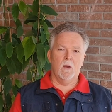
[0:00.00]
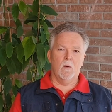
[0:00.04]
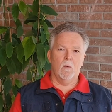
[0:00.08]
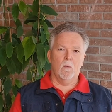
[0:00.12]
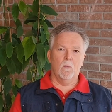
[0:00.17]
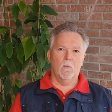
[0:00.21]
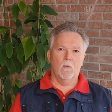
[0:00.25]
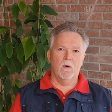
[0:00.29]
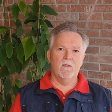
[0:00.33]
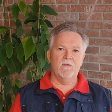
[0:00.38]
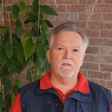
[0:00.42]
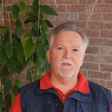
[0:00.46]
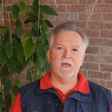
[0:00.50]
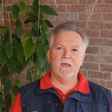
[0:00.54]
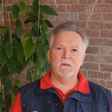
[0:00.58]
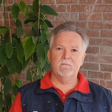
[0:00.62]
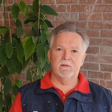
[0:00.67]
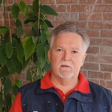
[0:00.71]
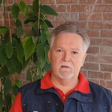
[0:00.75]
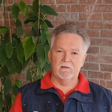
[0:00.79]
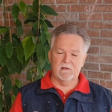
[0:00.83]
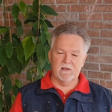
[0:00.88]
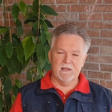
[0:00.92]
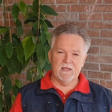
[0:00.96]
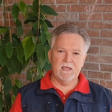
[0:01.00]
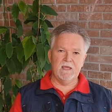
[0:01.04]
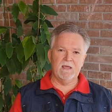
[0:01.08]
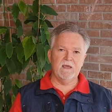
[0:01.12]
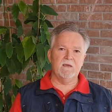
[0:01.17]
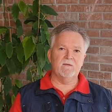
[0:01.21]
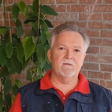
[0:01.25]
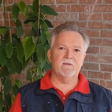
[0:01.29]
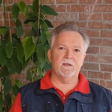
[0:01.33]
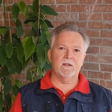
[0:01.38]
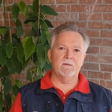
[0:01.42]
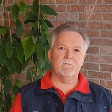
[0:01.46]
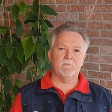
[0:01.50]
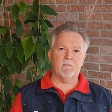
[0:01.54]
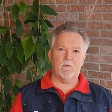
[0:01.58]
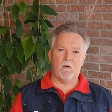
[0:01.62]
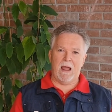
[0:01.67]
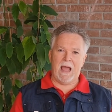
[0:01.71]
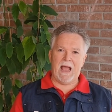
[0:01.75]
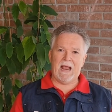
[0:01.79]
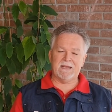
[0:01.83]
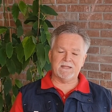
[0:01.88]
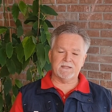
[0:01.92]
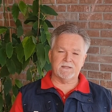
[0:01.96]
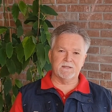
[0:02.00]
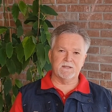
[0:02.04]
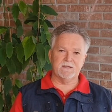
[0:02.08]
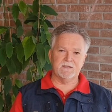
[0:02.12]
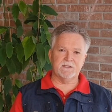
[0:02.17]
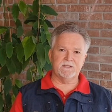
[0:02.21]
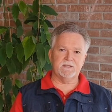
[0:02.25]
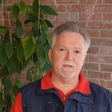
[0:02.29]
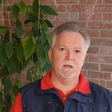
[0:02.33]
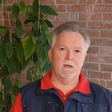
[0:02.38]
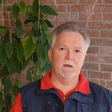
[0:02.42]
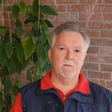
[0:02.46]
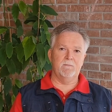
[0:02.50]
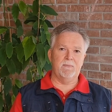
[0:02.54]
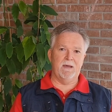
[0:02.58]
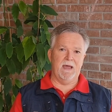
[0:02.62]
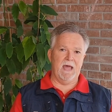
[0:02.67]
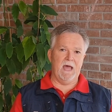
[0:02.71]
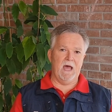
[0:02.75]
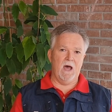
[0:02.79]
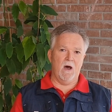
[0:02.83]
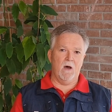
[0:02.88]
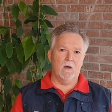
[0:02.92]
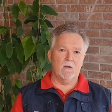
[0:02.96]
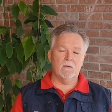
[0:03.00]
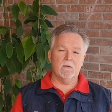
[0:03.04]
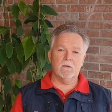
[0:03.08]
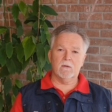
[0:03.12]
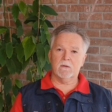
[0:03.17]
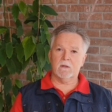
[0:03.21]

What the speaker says: what they believe and practice about